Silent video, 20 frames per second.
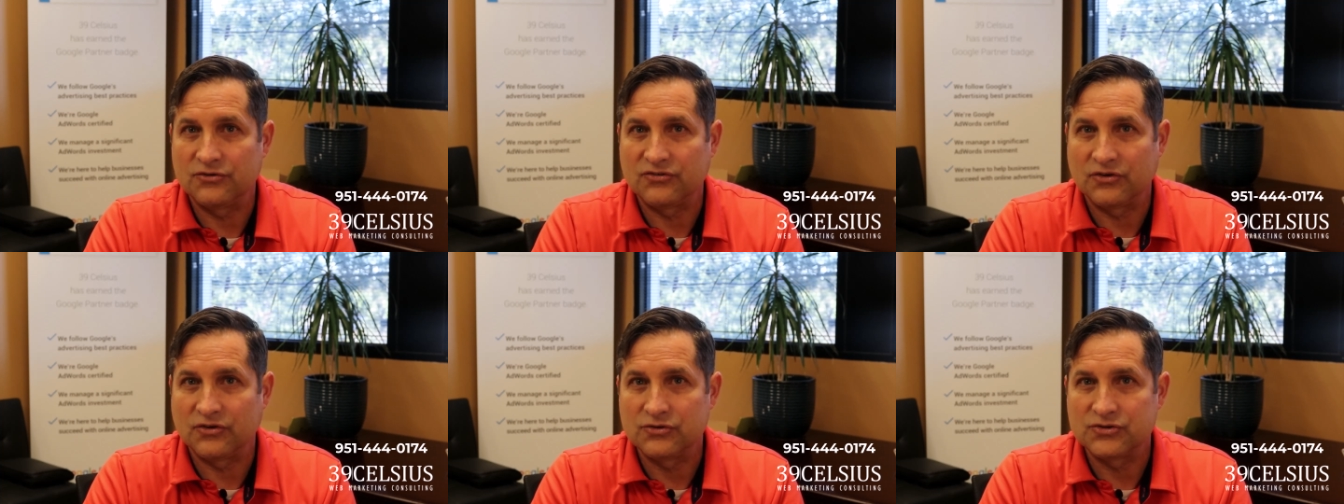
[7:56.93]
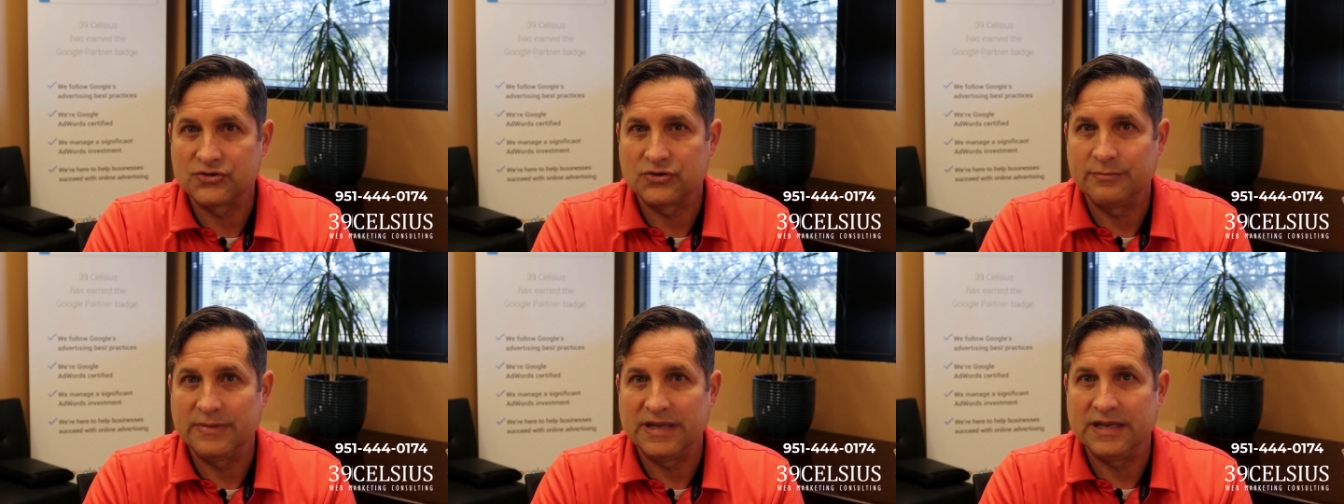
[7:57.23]

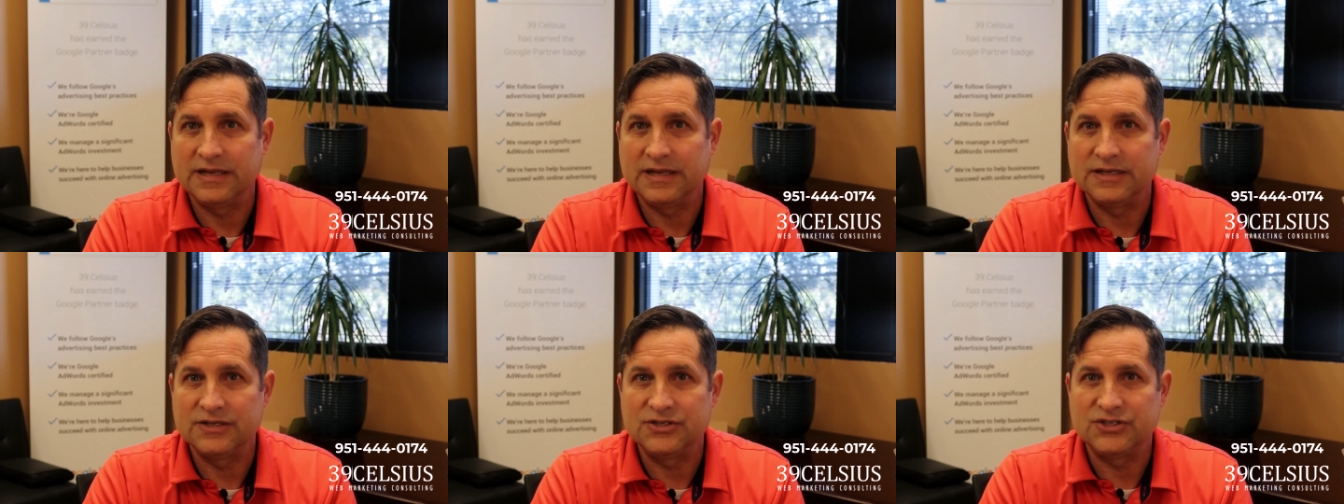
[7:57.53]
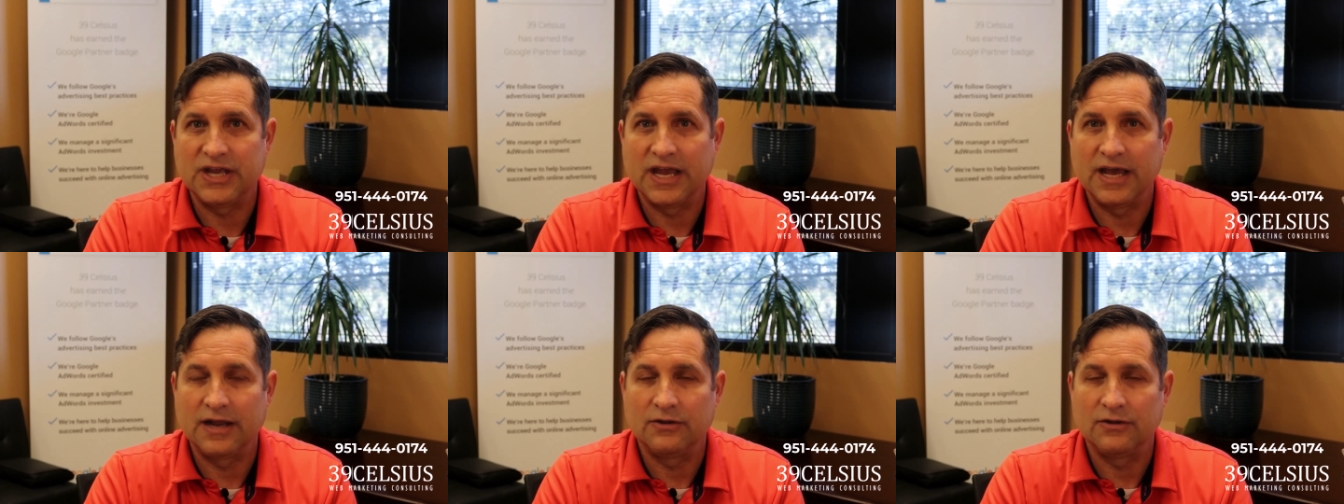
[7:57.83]
social media
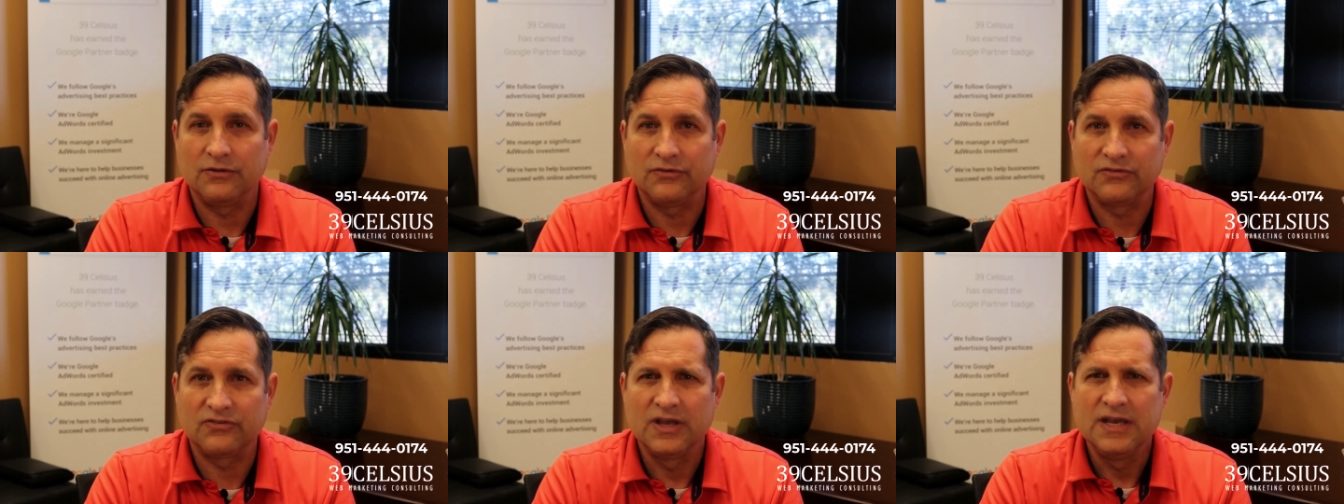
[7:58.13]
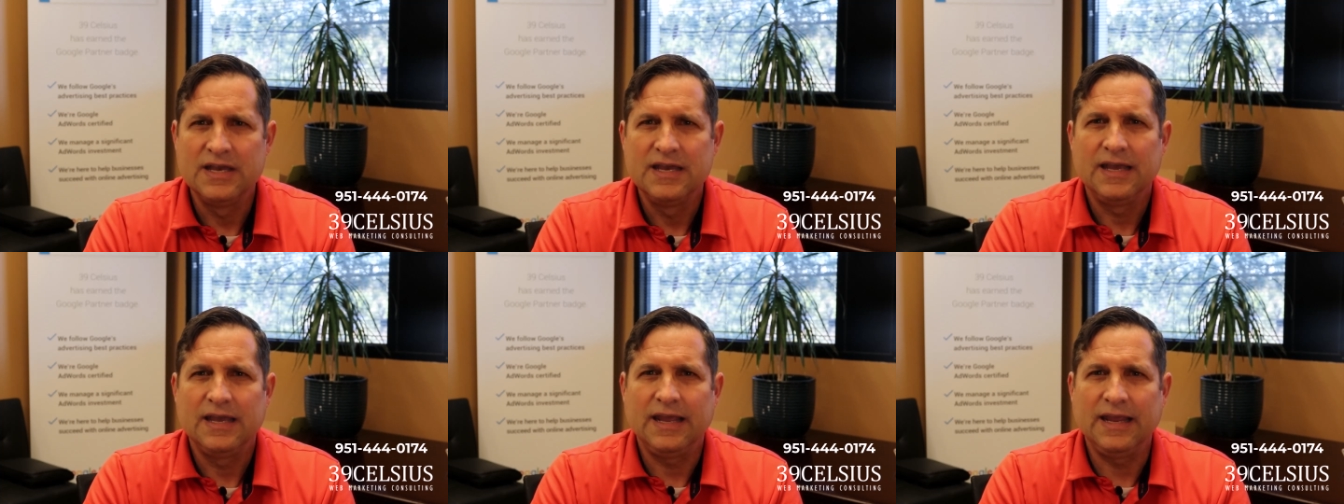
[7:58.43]
channels
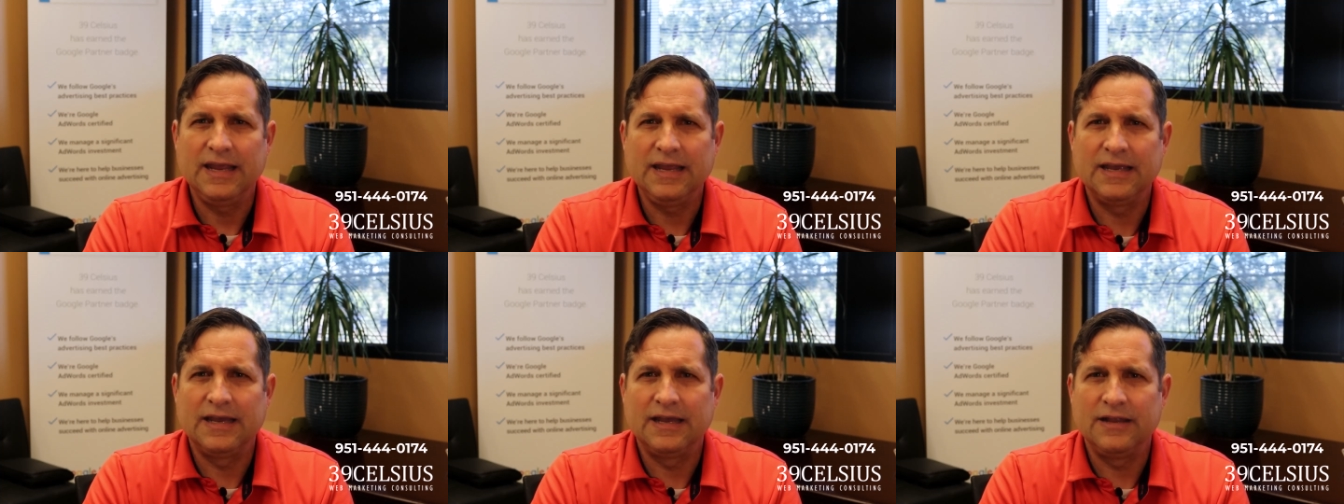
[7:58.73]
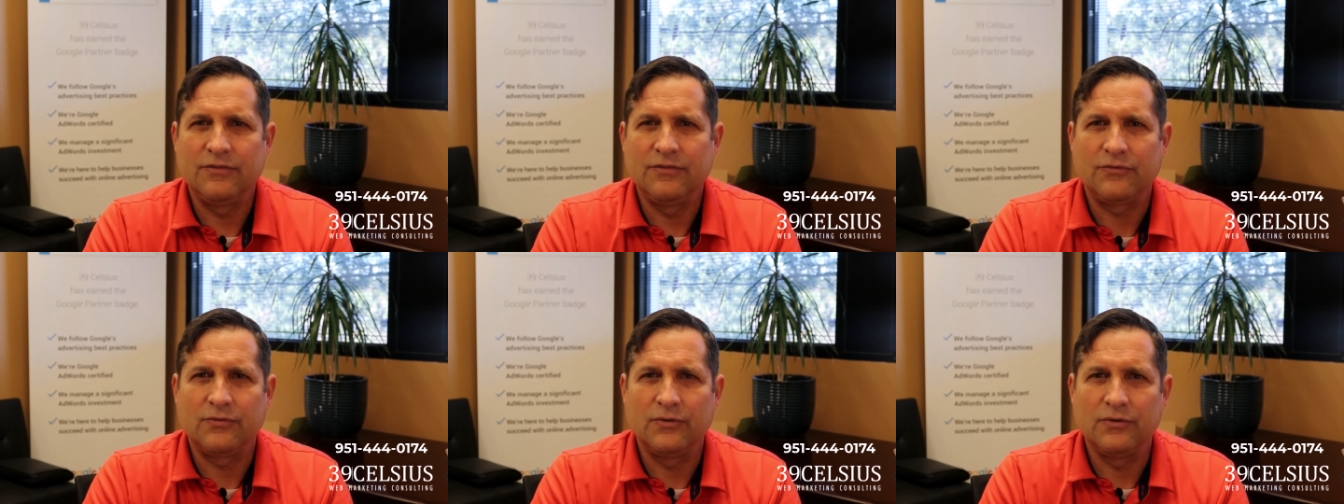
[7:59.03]

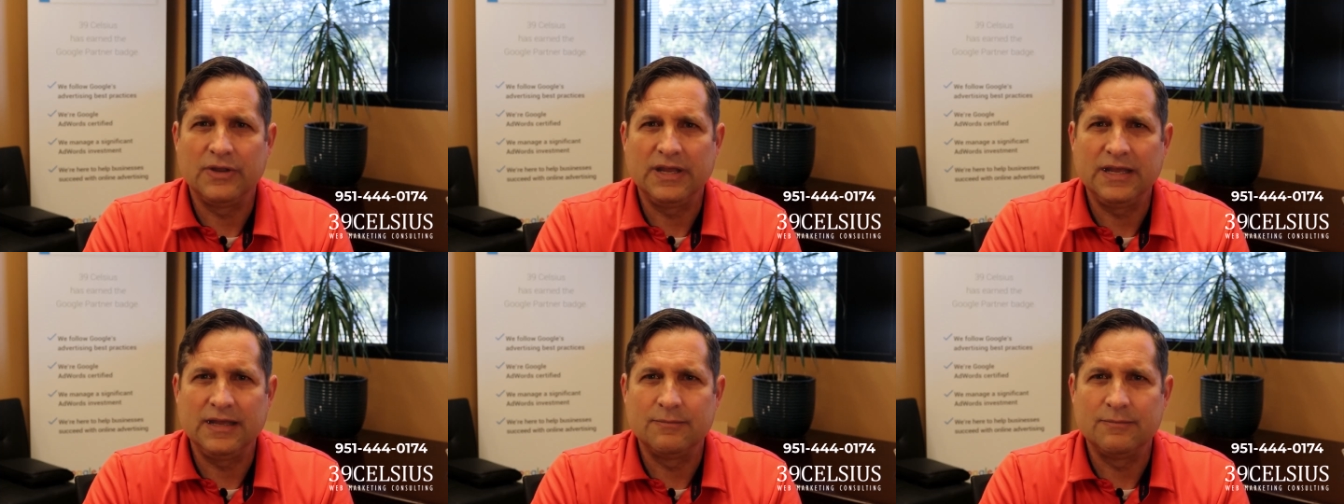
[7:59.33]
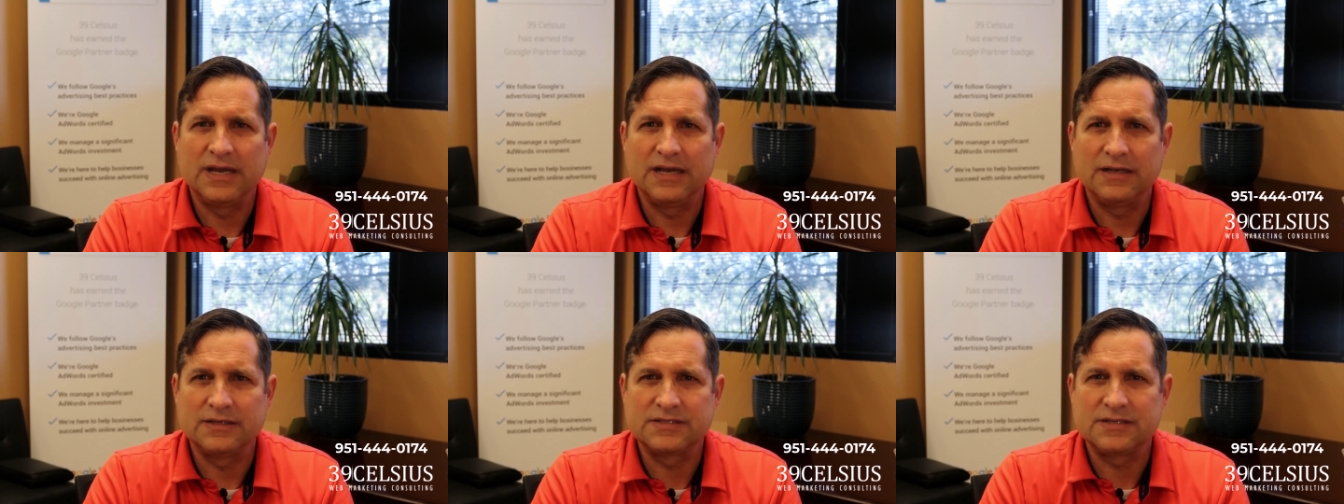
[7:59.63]
and through
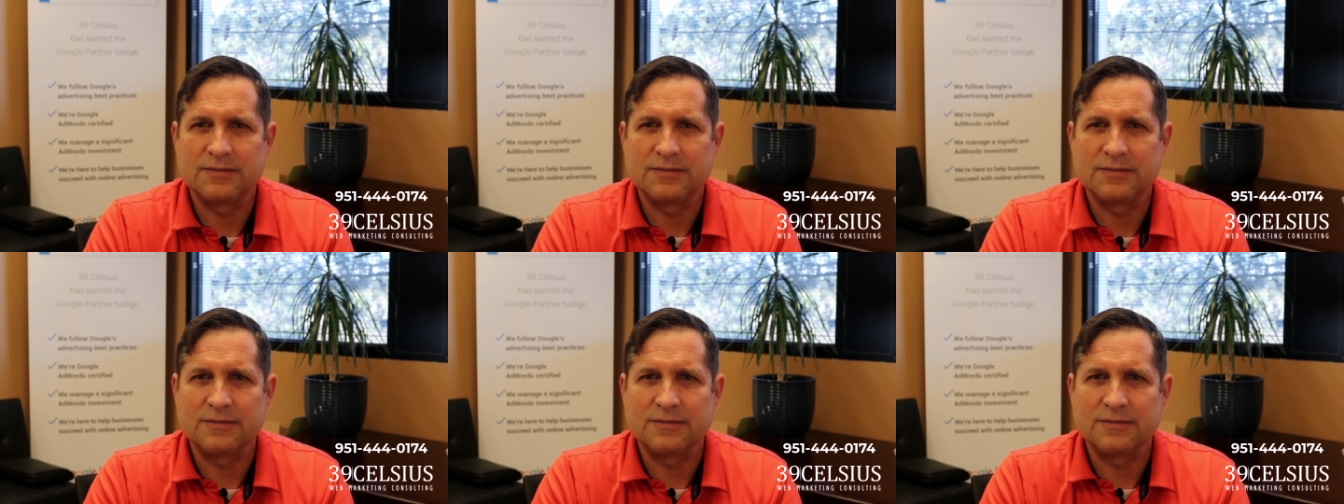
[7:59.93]
emails